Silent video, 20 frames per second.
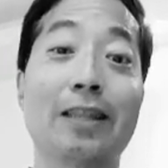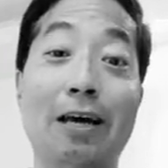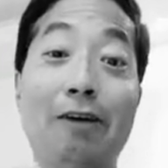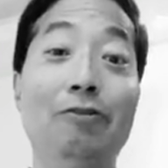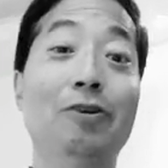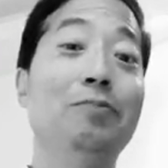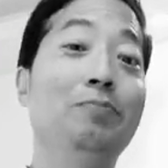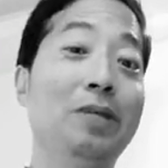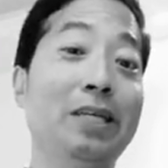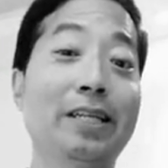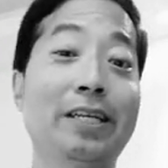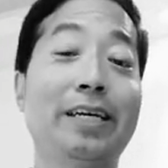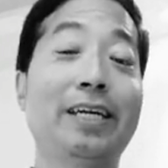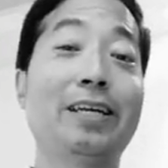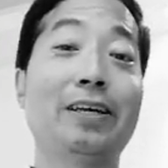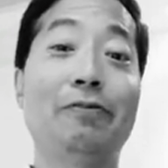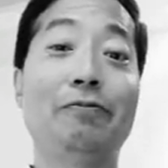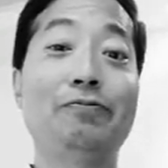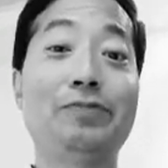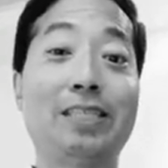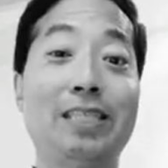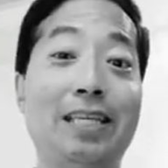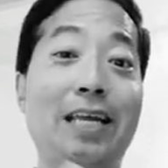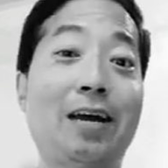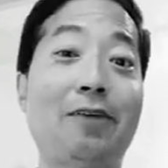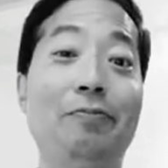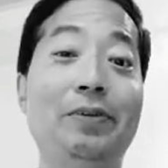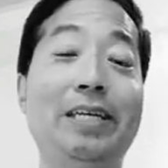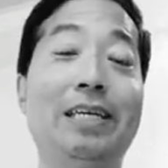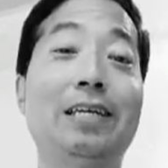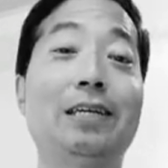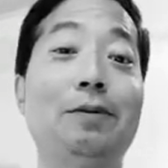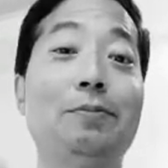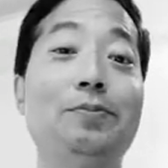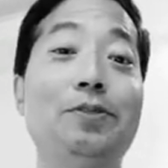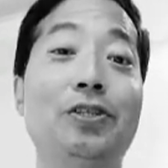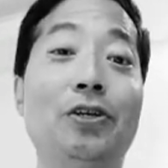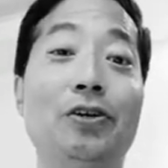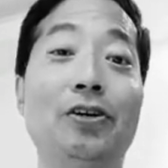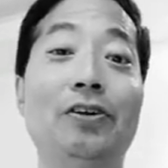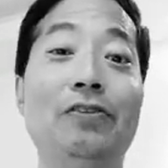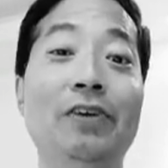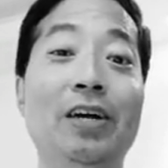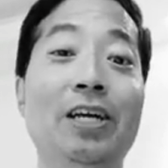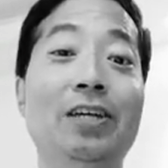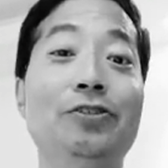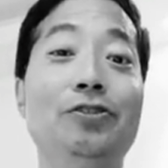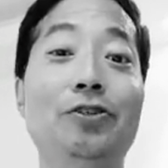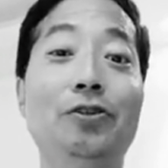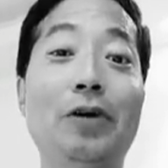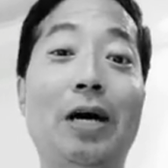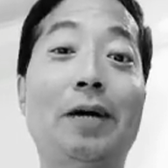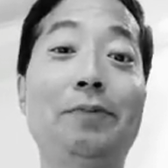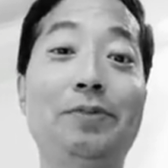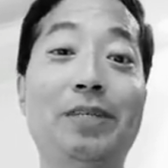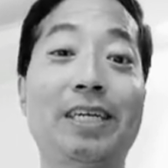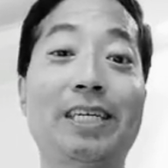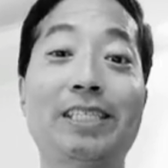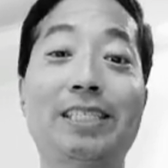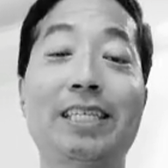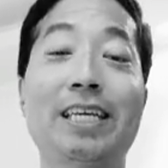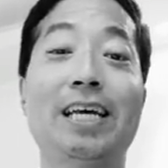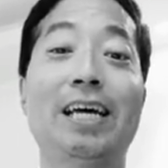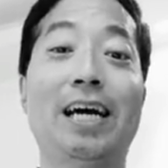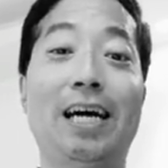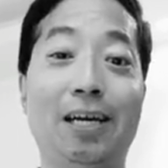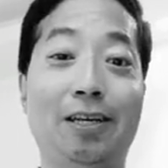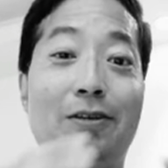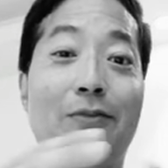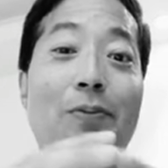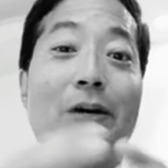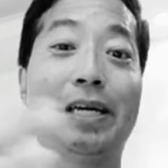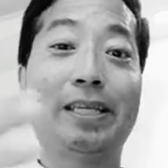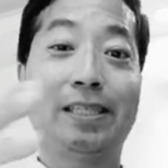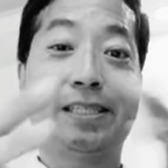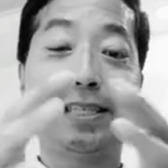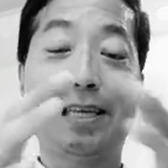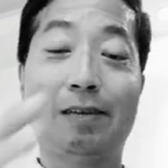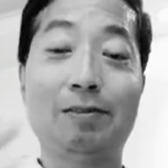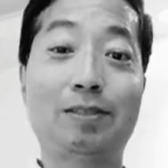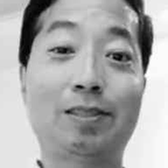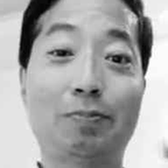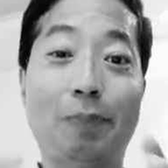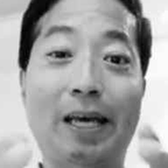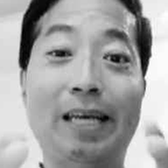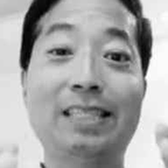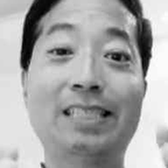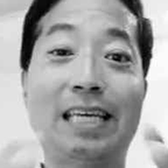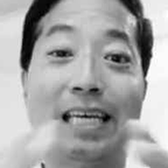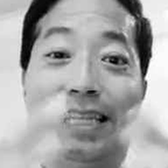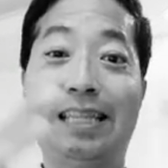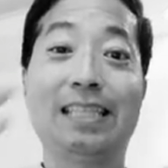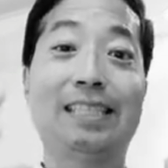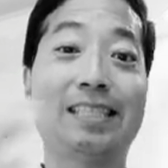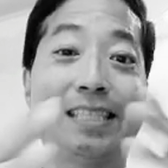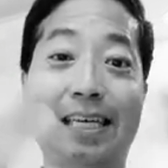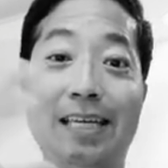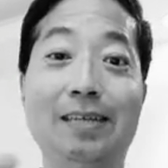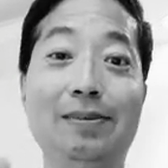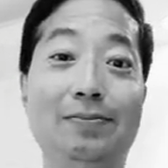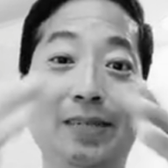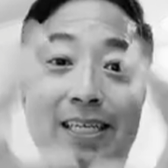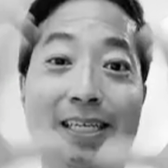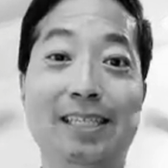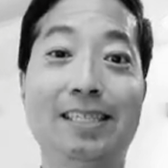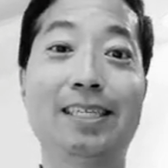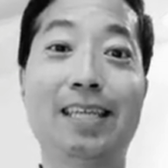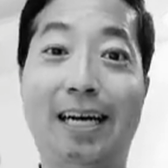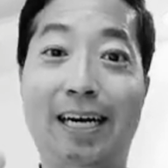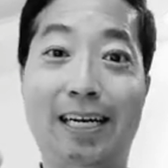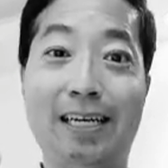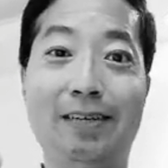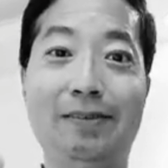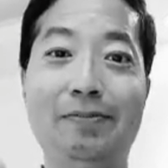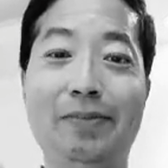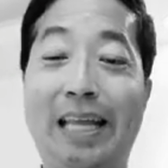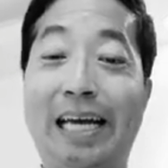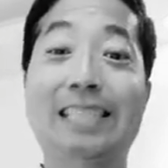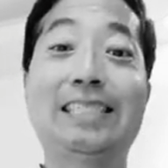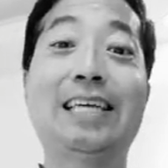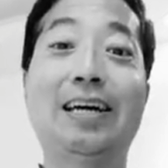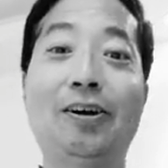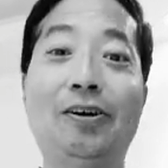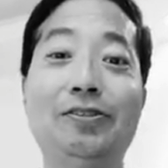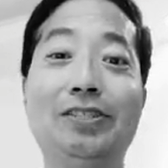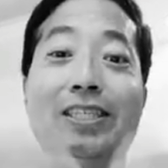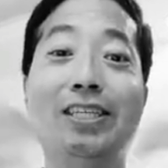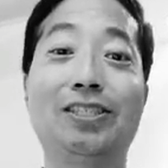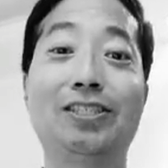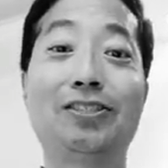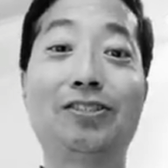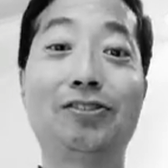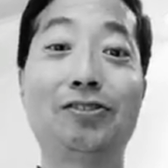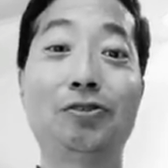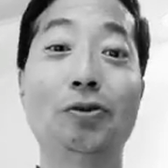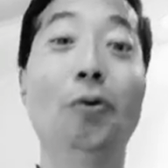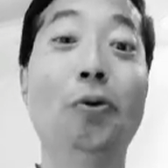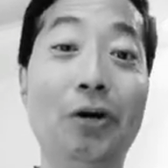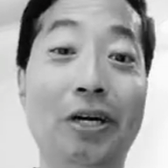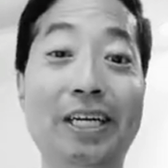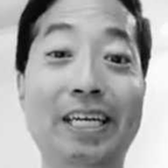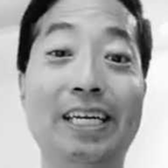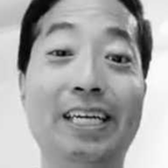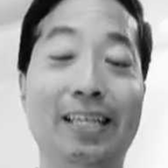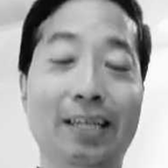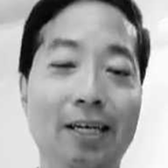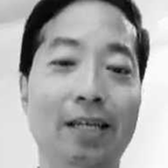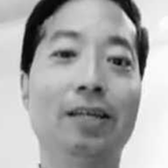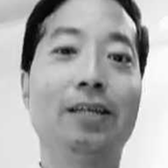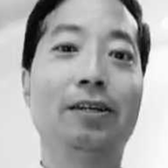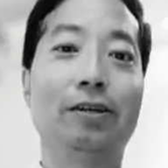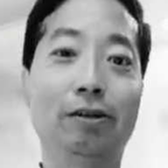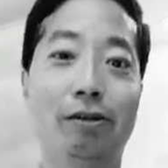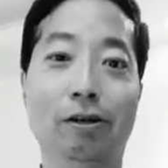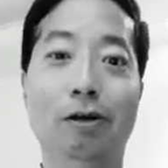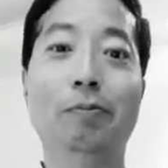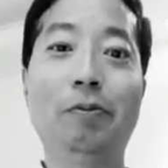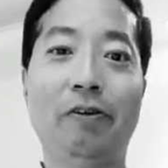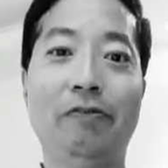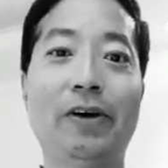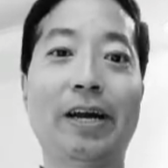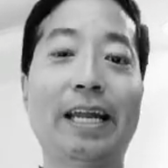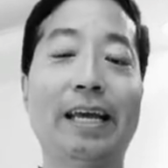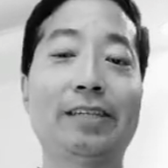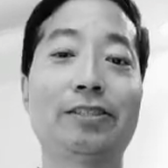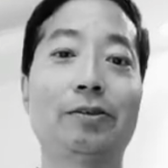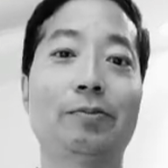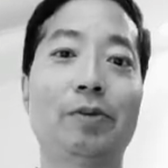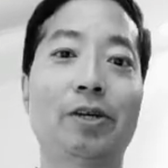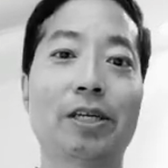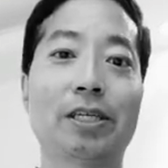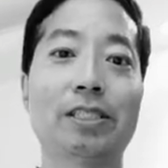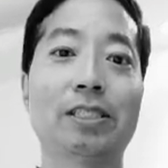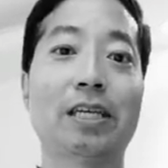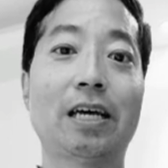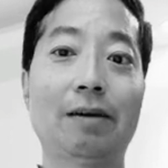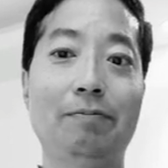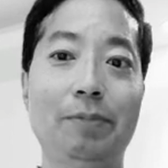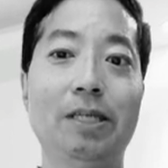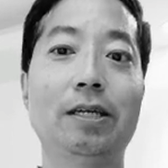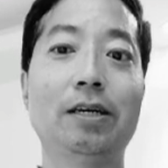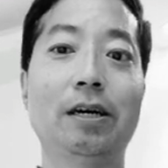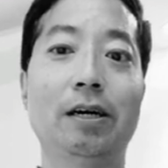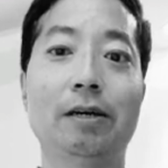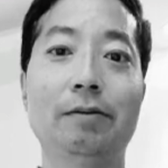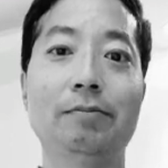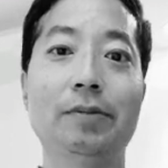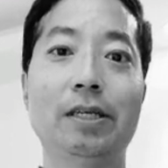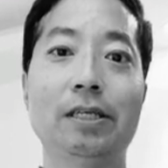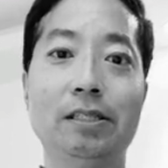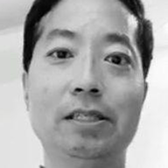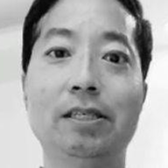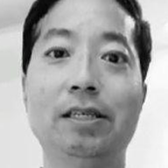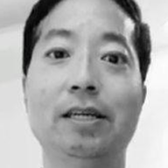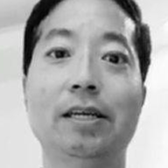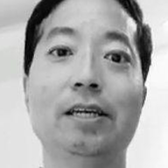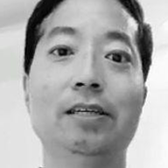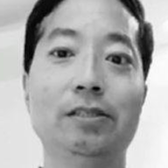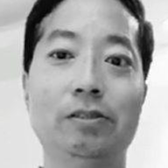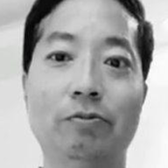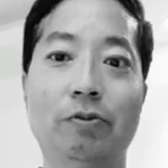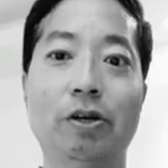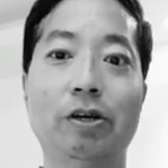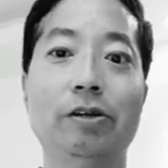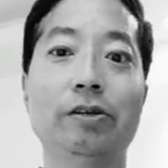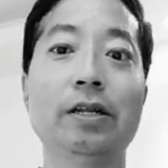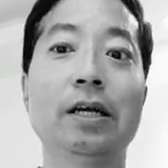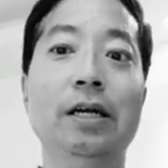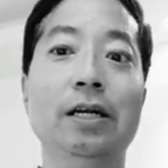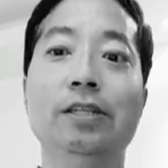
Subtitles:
that would be like if today we could observe two objects occupying the same space at the same time. That's how distorted global financial markets have become in today's world.